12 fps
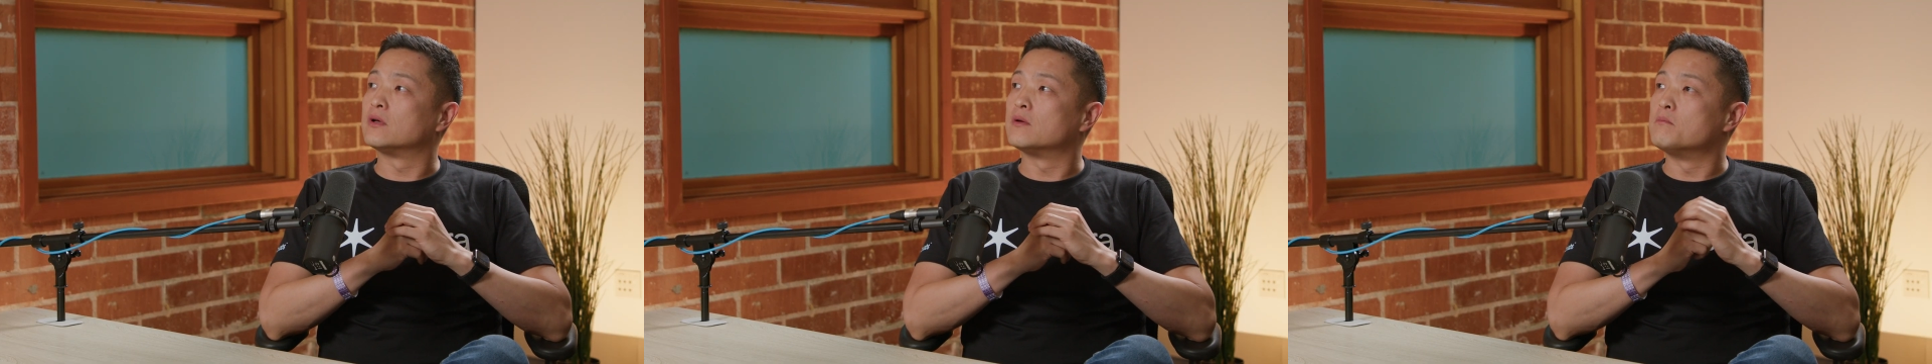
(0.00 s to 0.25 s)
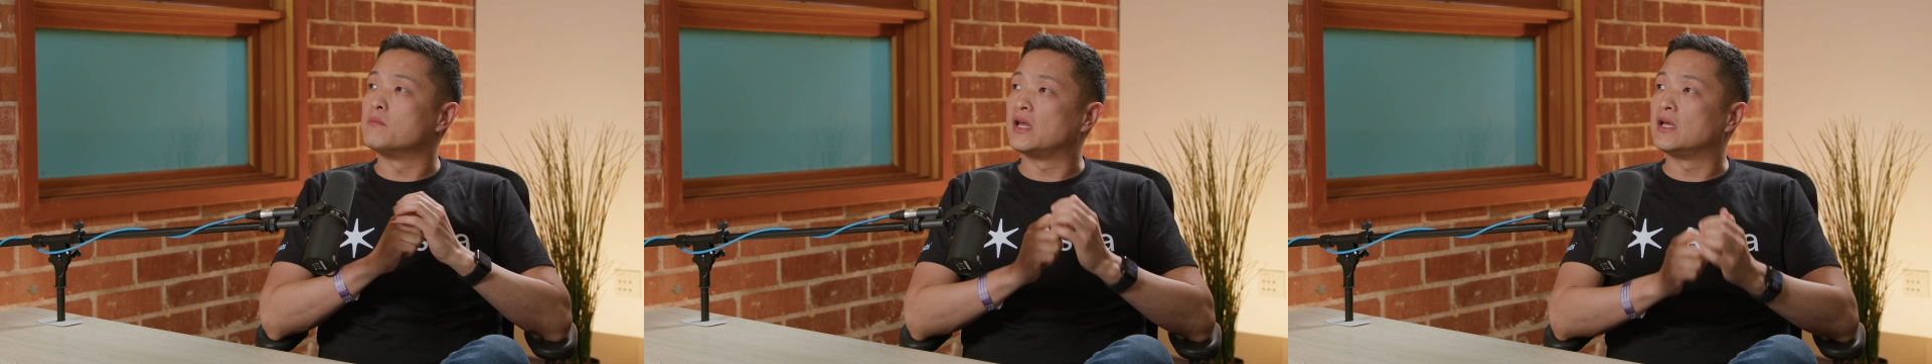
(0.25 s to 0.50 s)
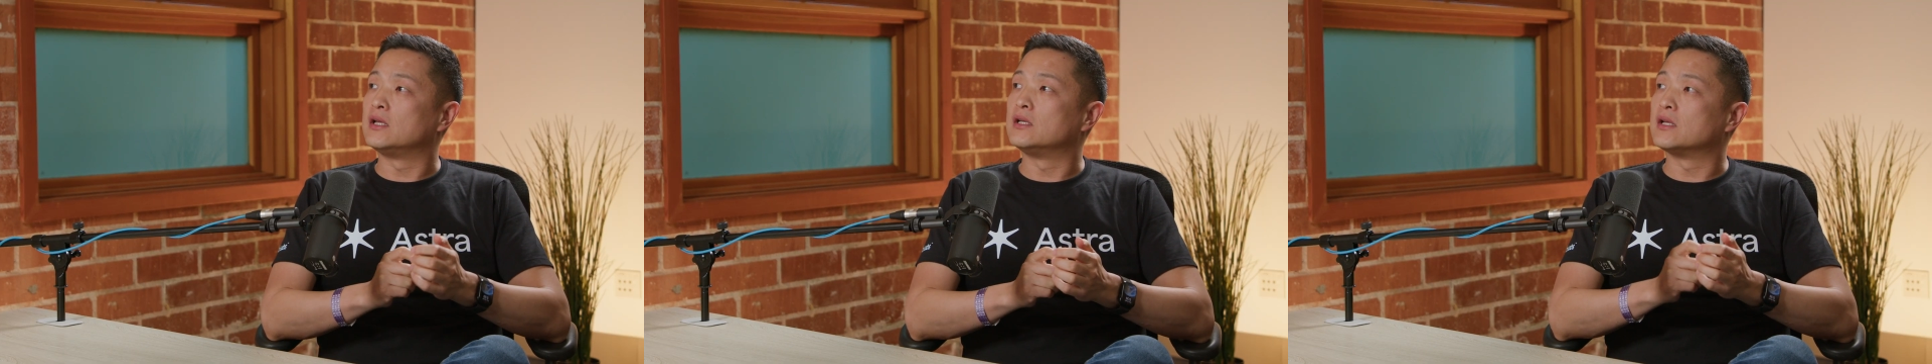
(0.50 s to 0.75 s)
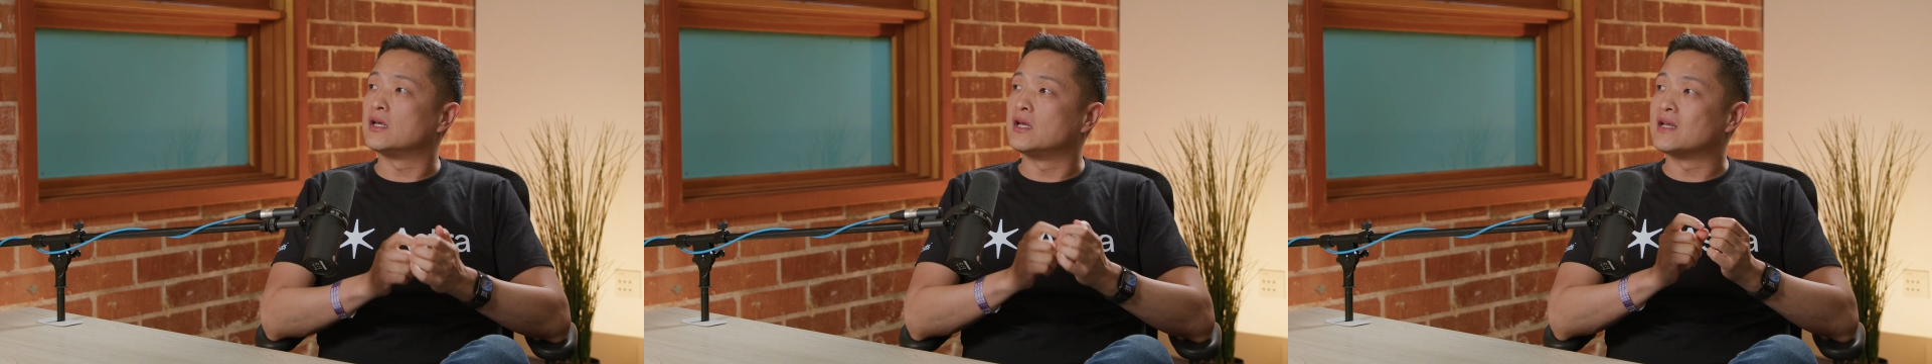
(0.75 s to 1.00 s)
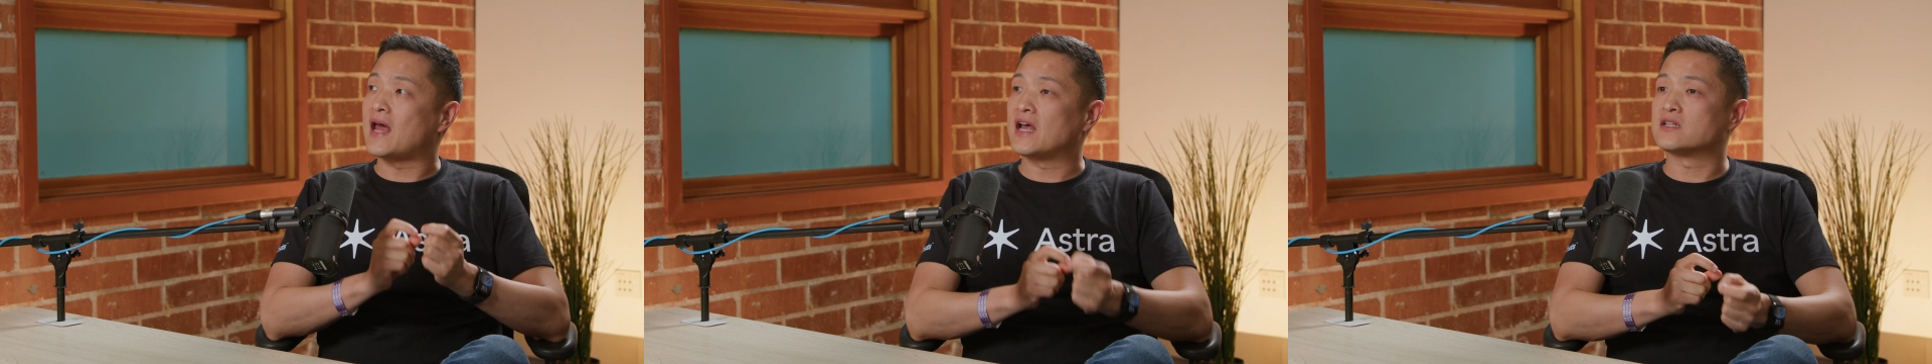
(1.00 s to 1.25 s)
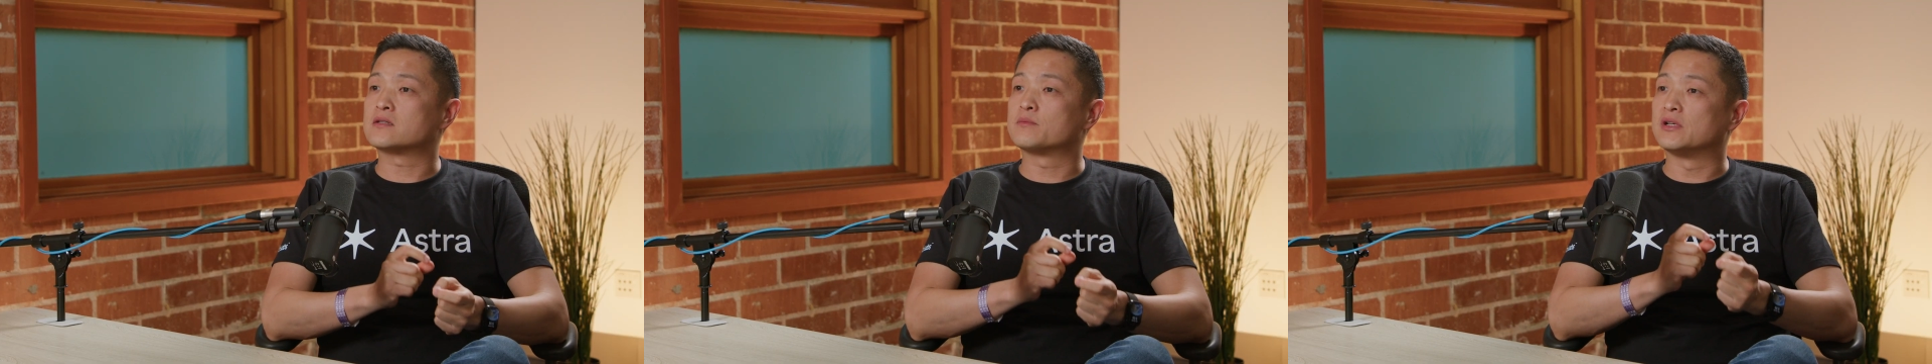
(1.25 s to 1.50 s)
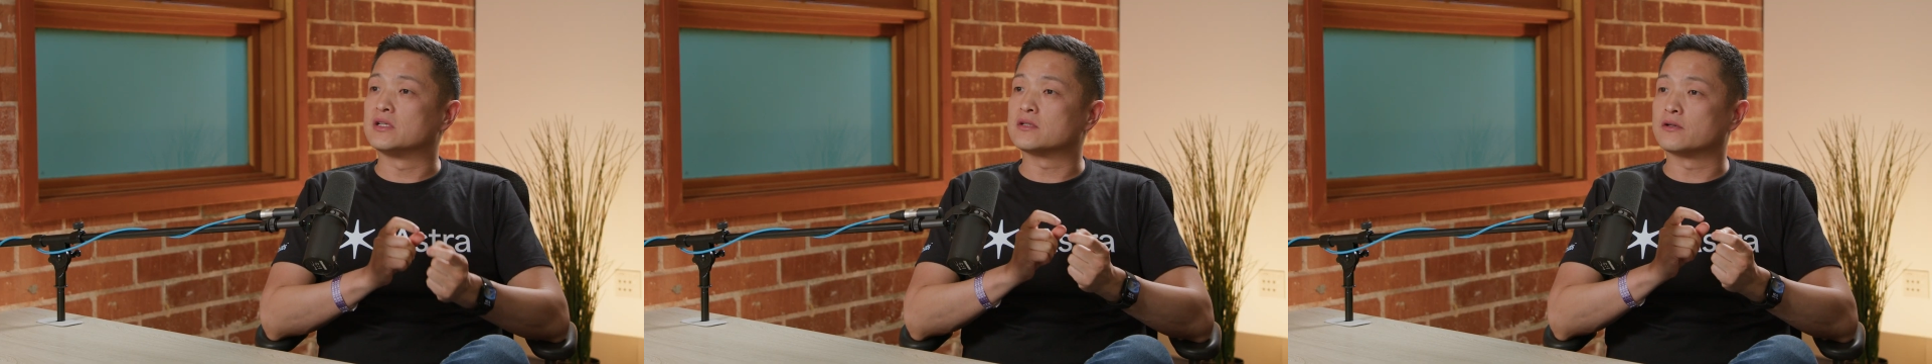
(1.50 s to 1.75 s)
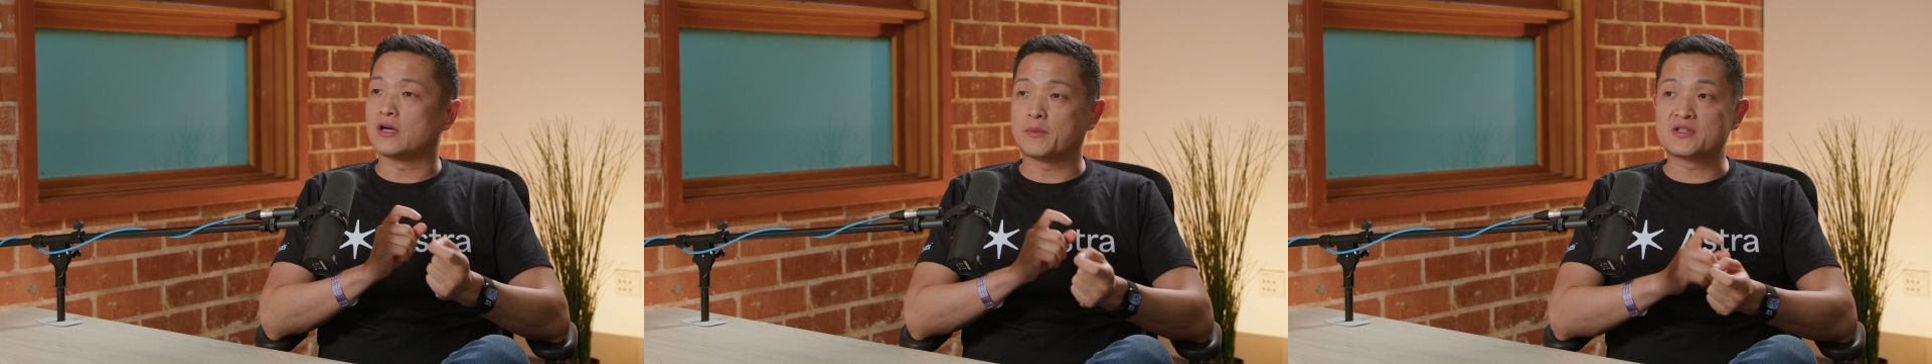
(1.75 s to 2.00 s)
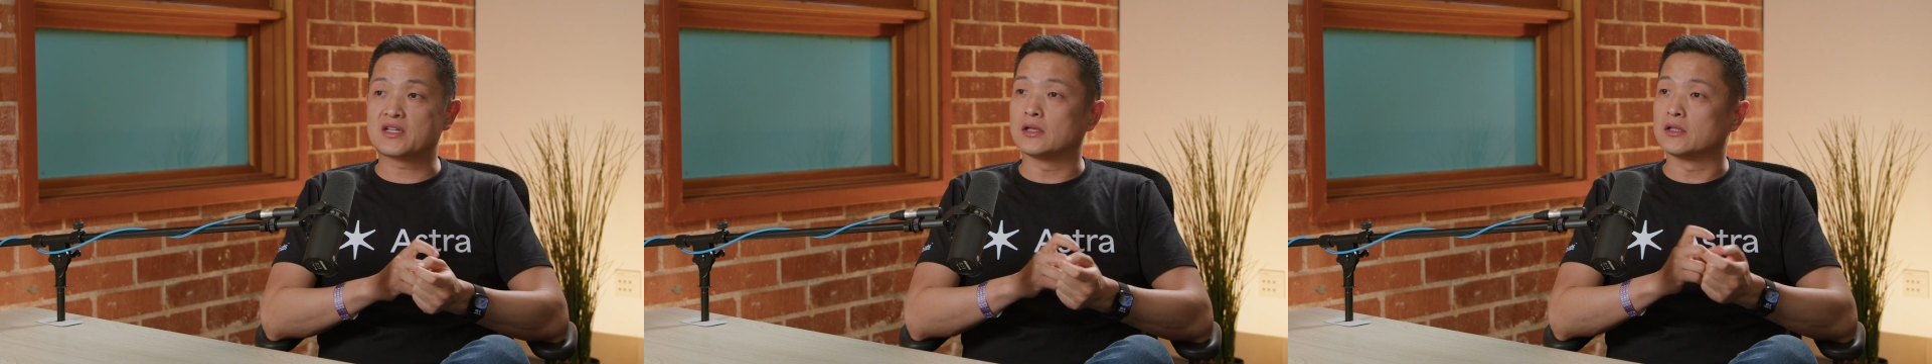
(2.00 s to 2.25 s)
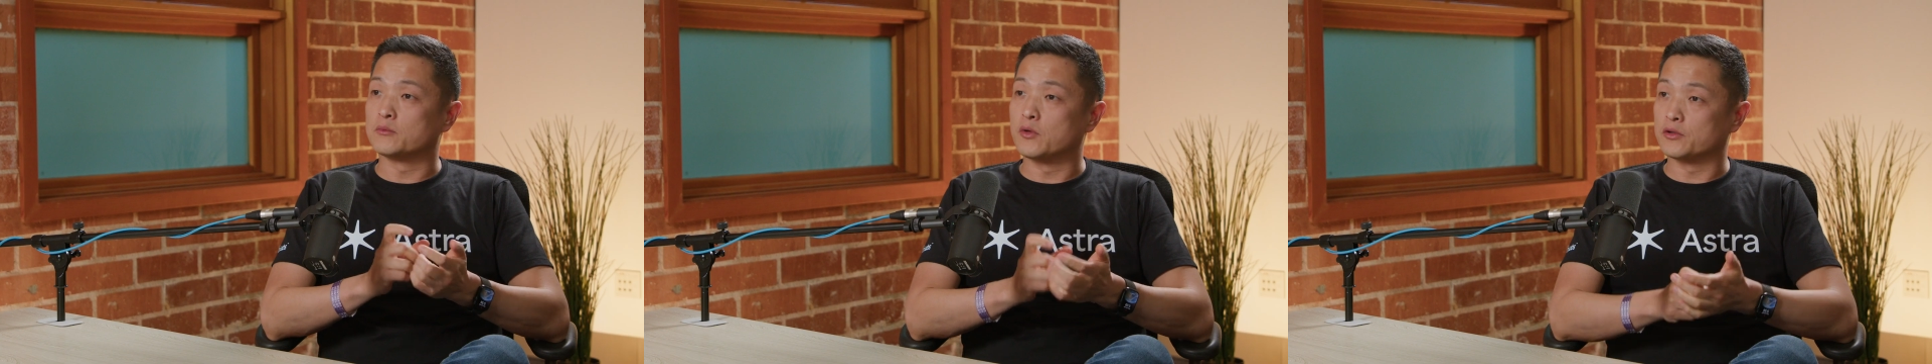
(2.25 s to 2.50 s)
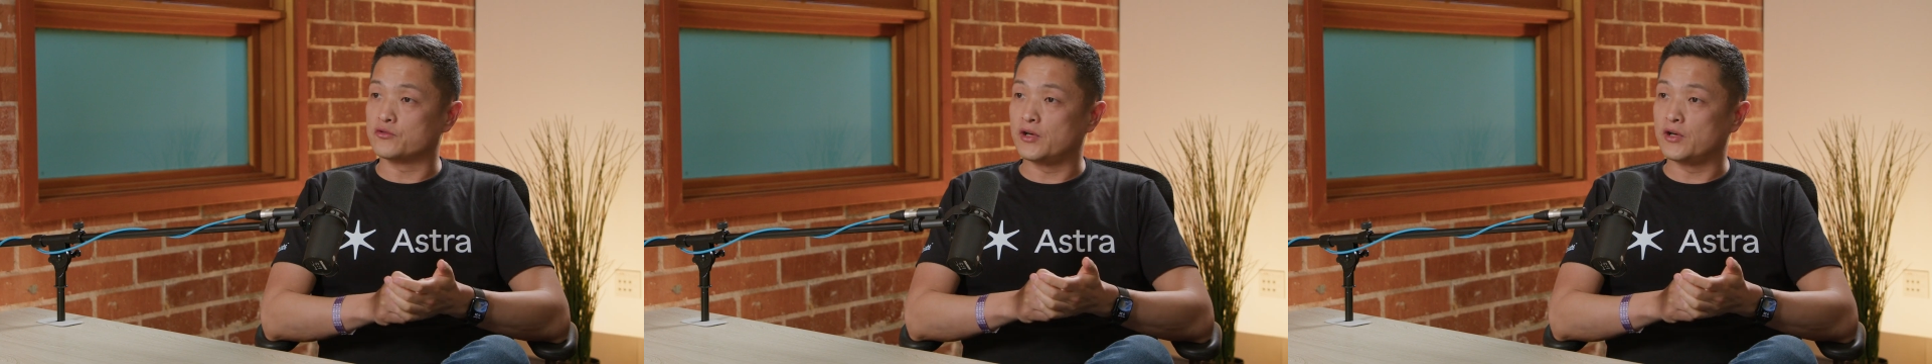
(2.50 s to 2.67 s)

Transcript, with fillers: main enhancement or upscaling mode,